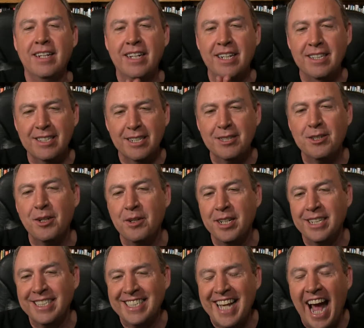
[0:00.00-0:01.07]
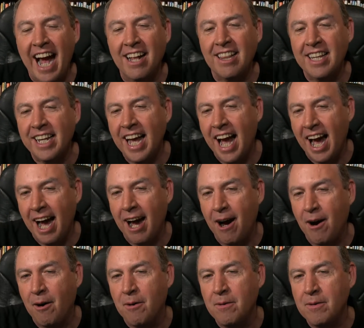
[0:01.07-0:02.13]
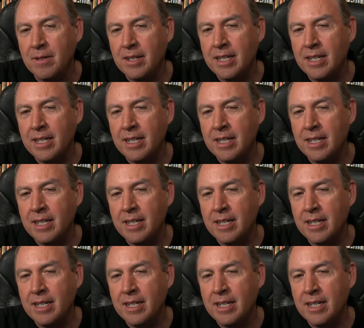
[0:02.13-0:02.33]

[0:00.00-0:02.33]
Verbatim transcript: He's going to show you exactly how